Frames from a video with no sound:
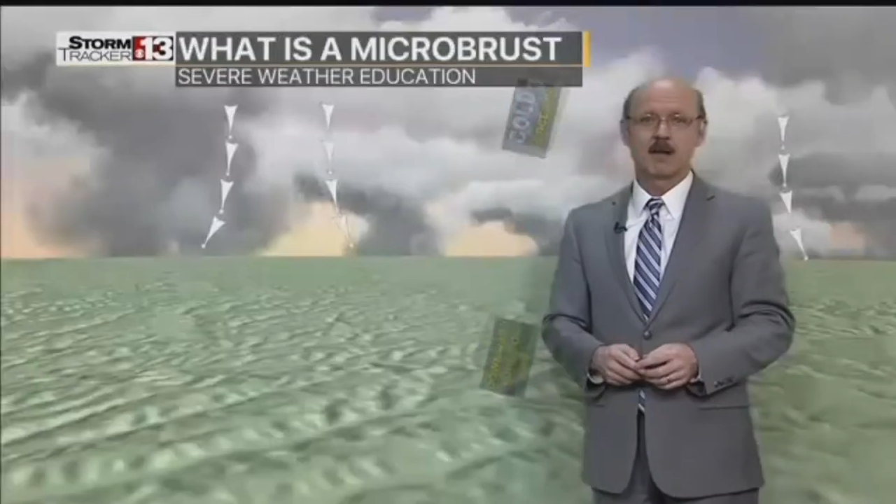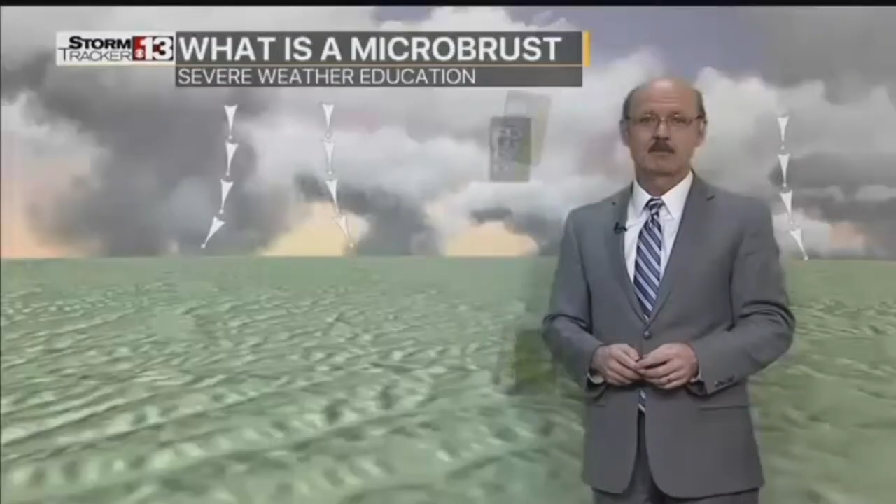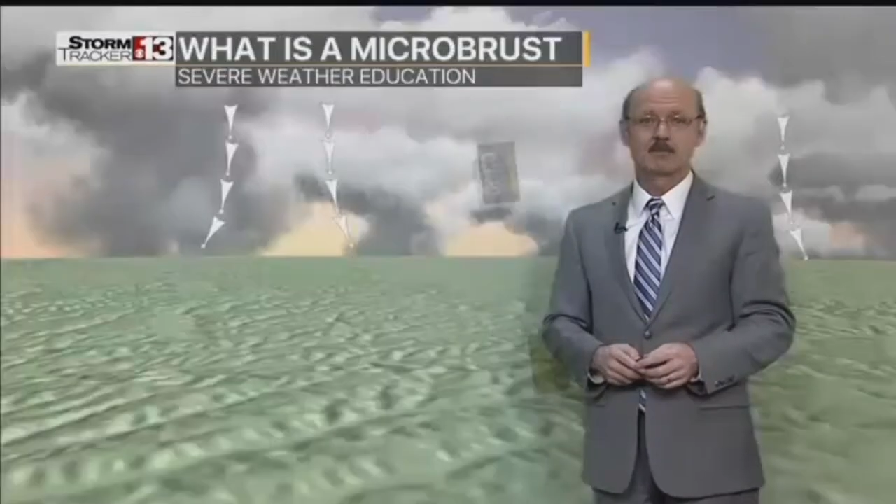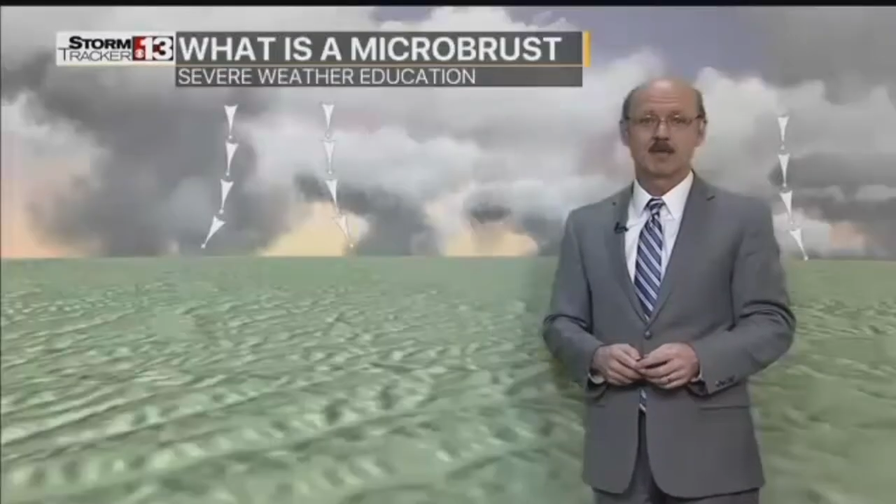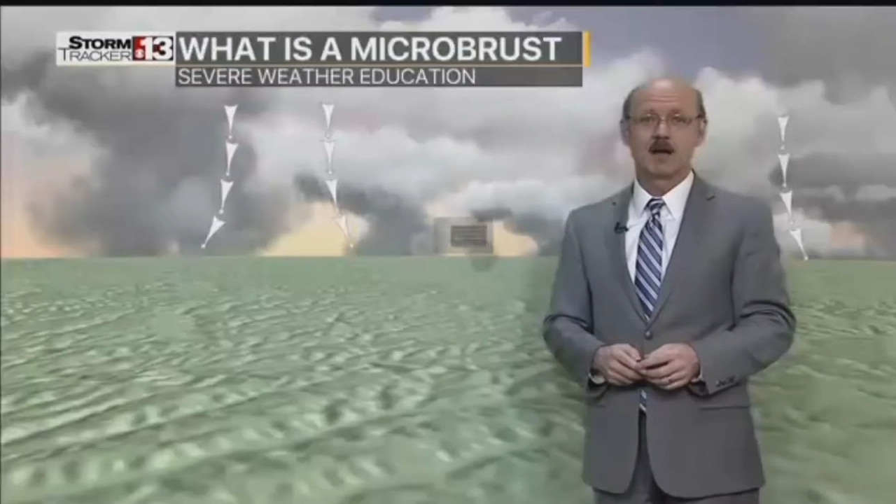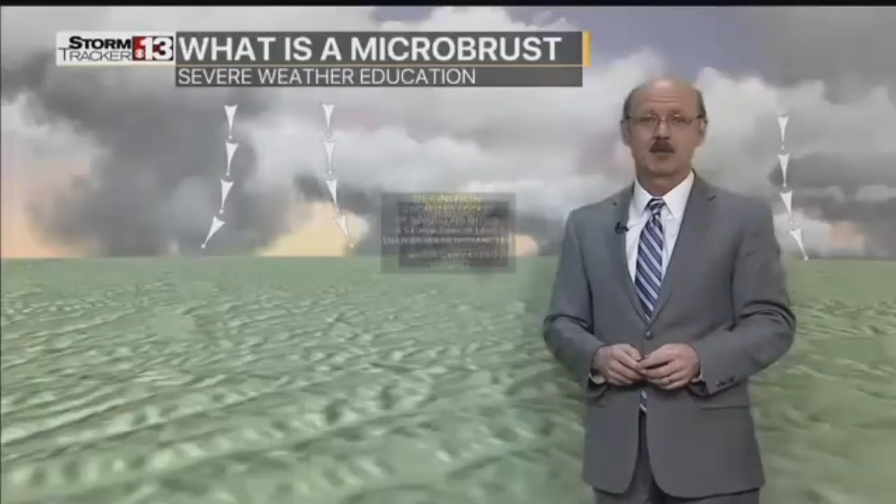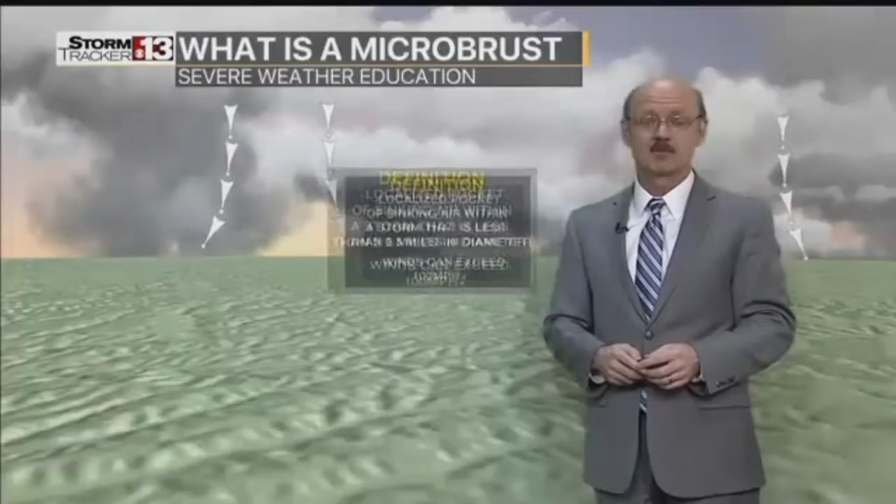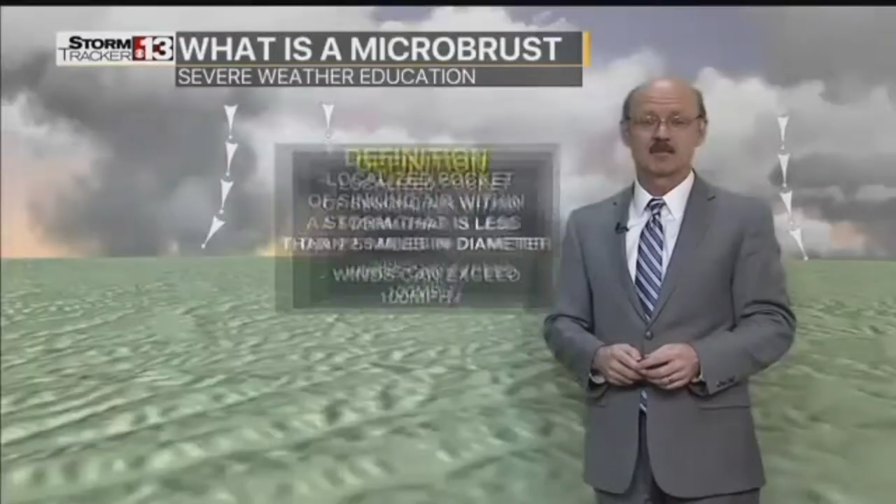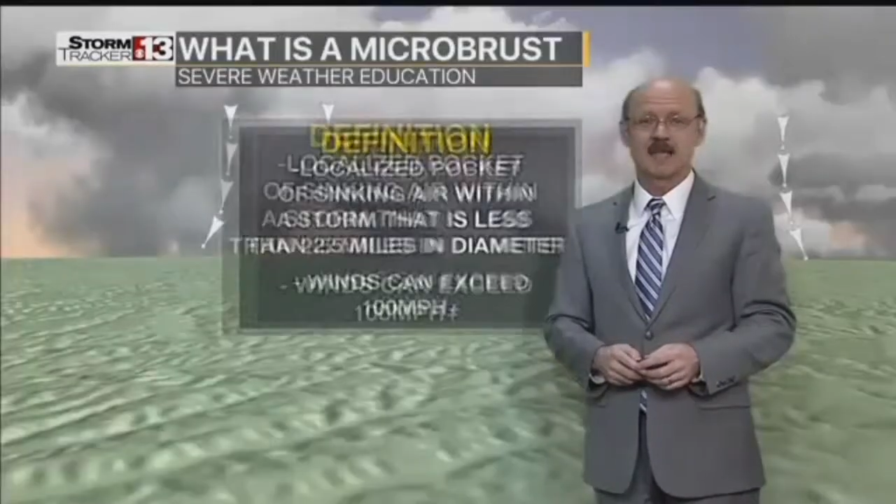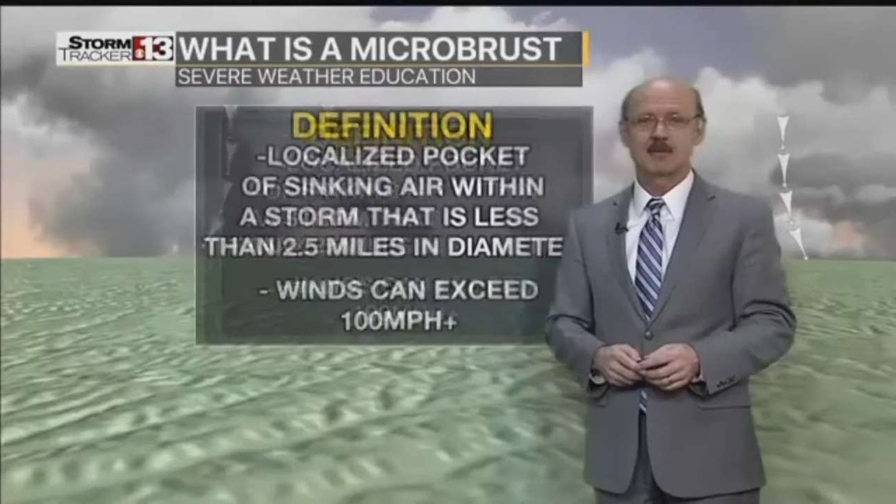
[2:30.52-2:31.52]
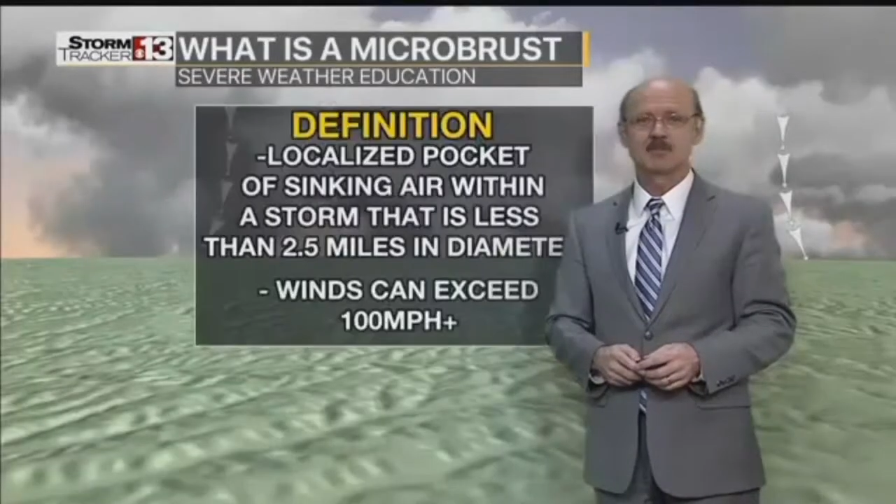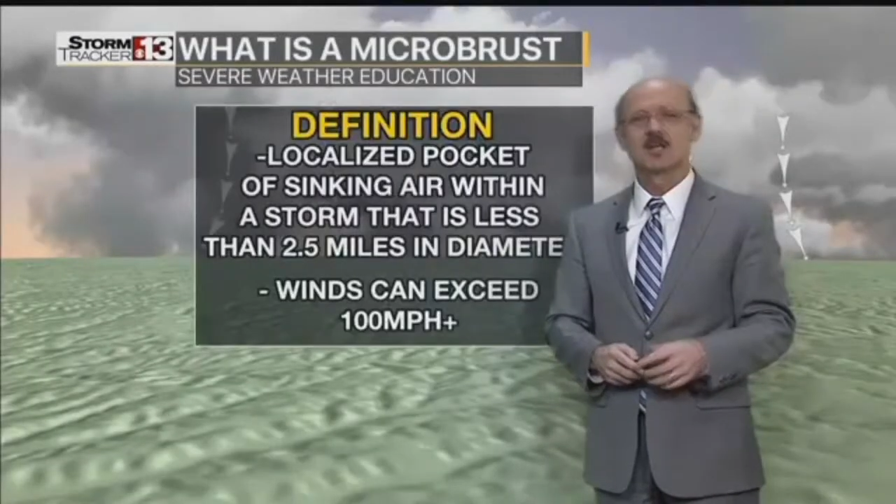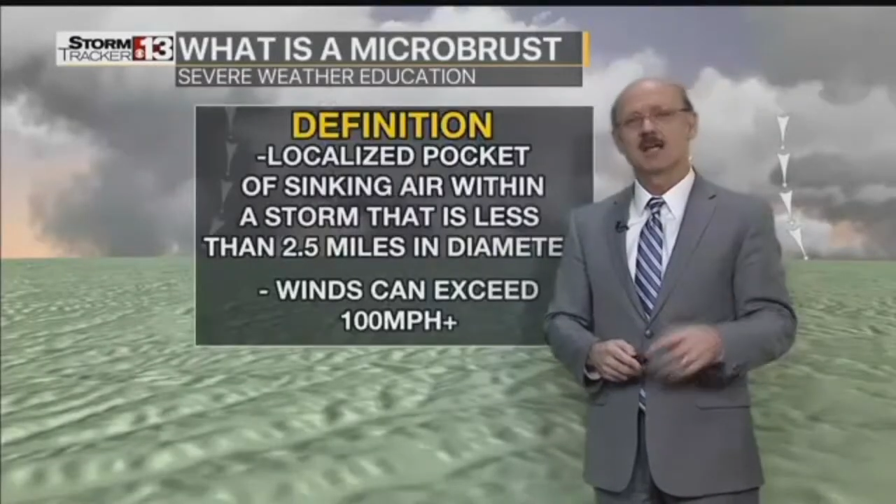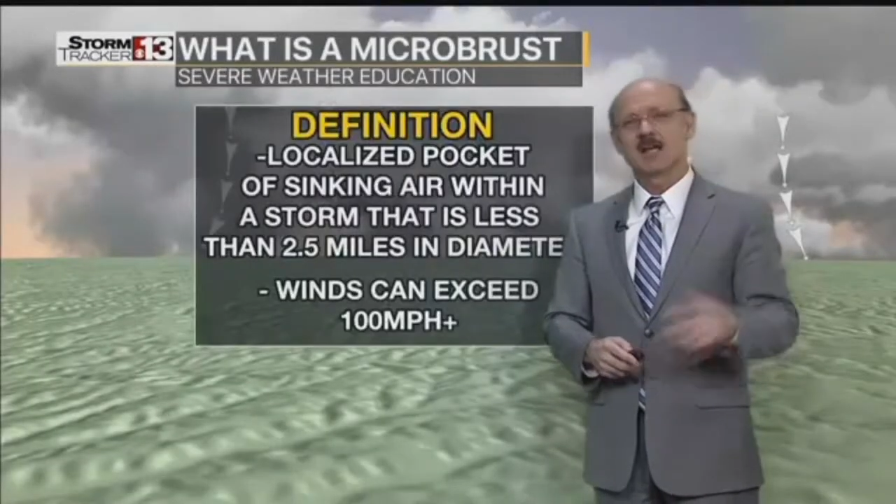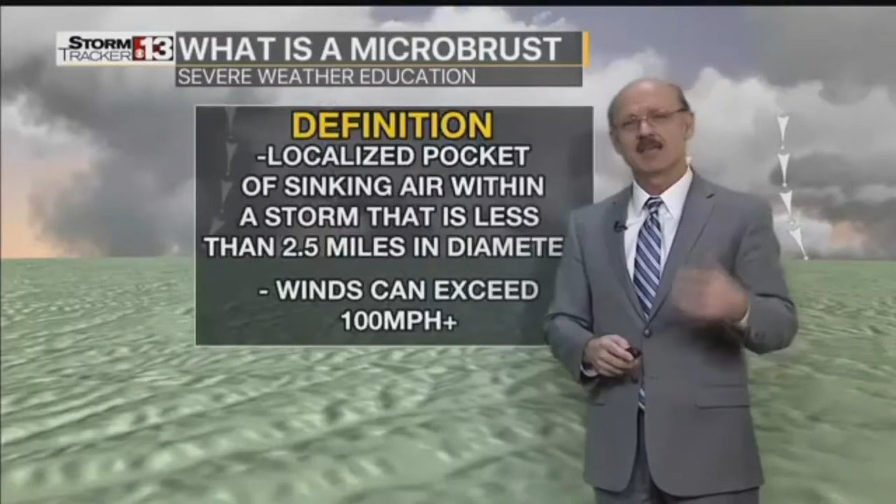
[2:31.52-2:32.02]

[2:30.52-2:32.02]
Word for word: problem there with the damage.